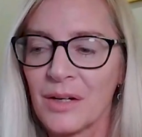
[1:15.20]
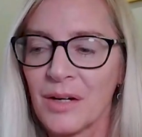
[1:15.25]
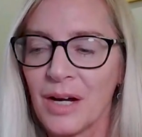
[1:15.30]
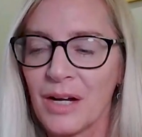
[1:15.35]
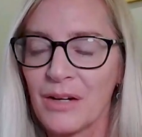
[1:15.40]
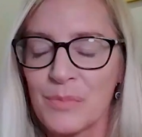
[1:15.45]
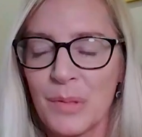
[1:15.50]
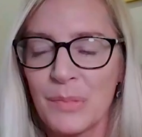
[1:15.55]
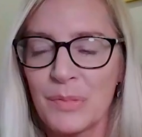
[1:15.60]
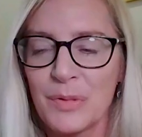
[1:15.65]

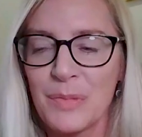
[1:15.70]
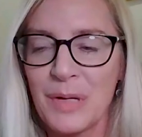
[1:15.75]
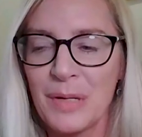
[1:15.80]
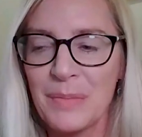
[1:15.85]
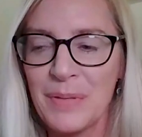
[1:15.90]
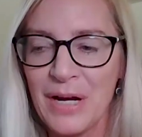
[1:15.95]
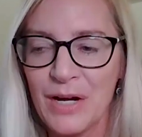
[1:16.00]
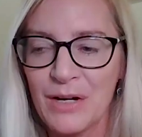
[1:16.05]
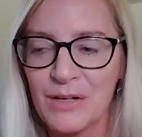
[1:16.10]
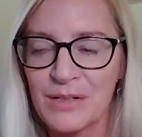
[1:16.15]
I remember
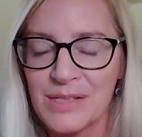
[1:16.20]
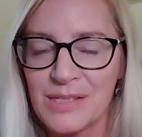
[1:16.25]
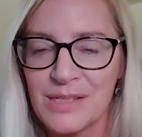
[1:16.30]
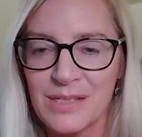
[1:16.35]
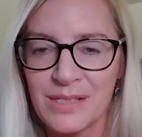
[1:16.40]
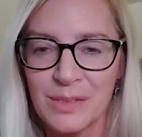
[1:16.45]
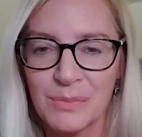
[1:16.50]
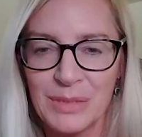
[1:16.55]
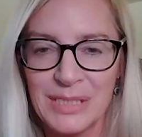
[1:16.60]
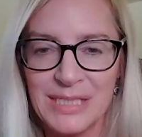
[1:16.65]
my parents
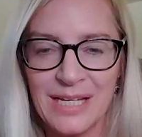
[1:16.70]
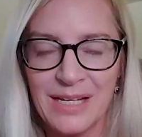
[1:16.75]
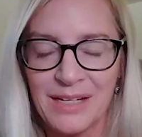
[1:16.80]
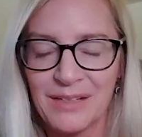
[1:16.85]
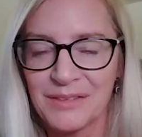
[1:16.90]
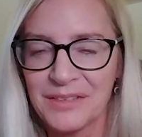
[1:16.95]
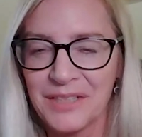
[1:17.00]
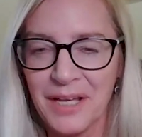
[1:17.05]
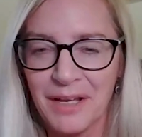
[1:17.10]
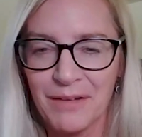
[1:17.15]
sitting me
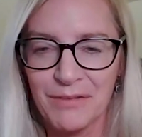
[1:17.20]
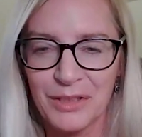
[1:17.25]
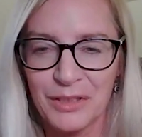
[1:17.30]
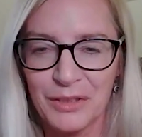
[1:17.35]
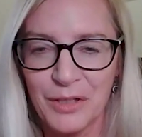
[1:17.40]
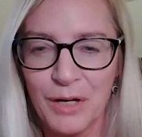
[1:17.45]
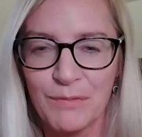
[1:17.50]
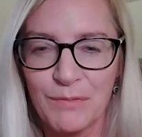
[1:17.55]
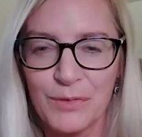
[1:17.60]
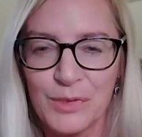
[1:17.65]
down and having
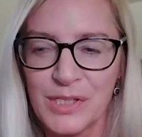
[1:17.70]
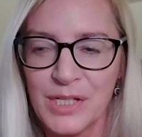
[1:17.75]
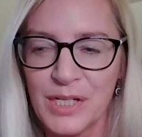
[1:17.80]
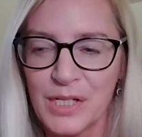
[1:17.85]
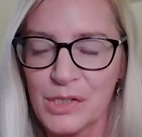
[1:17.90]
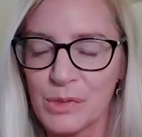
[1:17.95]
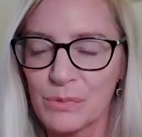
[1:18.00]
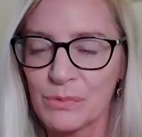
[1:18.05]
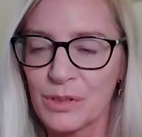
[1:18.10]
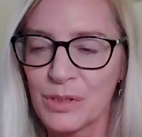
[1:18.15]
a
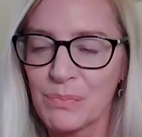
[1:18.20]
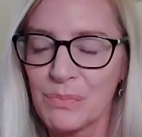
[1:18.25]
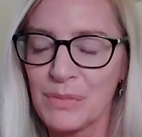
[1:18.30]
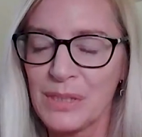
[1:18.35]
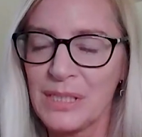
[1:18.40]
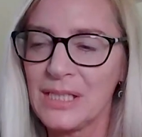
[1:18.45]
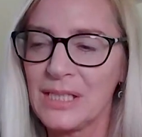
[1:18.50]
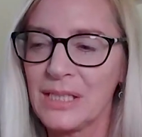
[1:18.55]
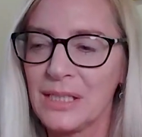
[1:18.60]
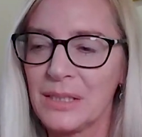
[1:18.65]
conversation with
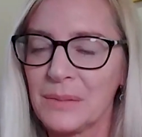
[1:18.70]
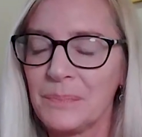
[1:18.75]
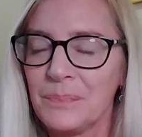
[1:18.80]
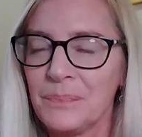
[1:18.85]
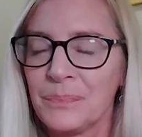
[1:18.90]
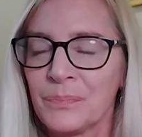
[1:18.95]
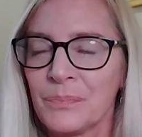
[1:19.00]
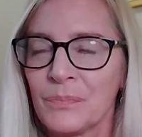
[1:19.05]
me